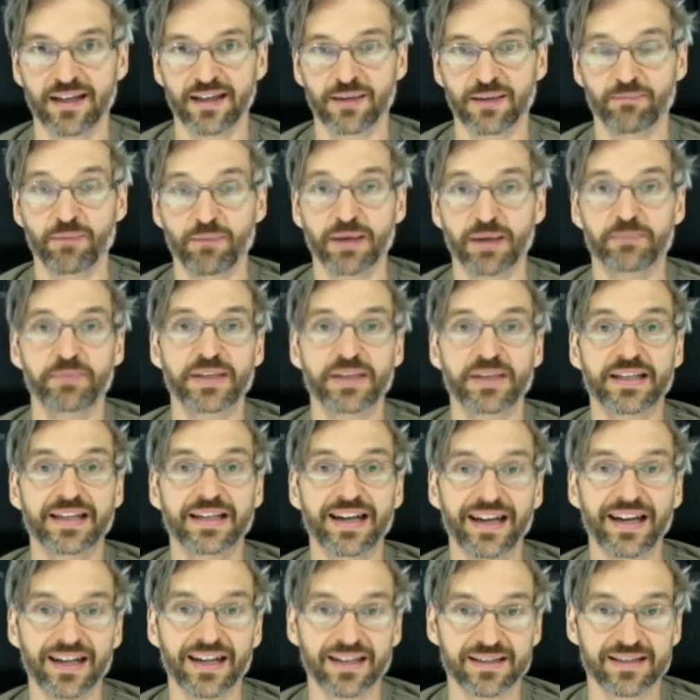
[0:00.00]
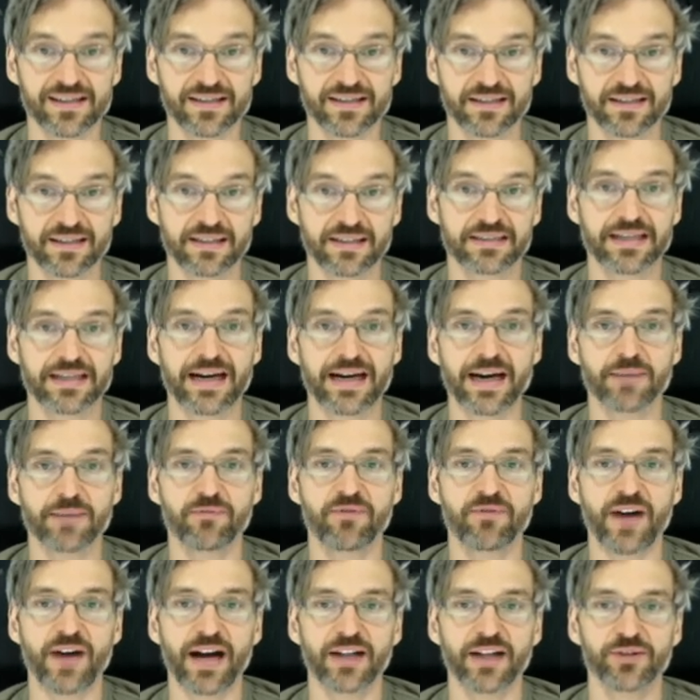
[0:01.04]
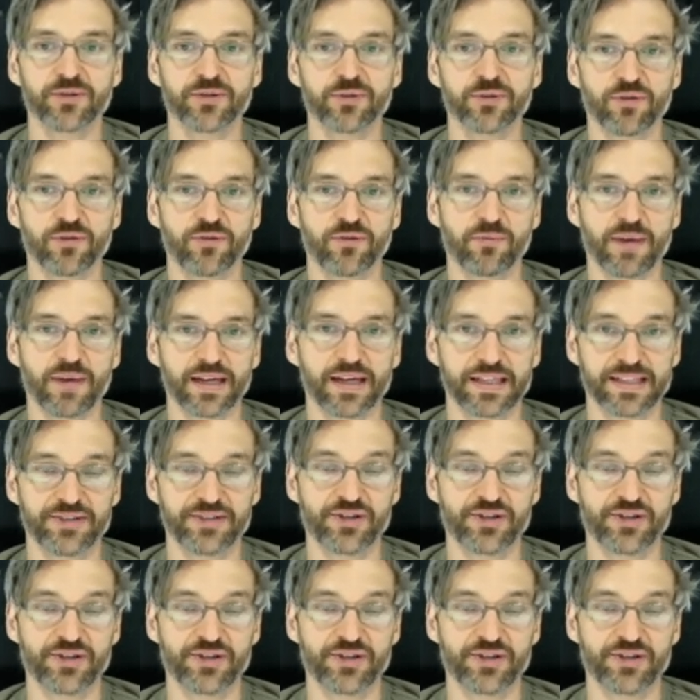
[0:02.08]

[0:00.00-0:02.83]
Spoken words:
But because the time value of money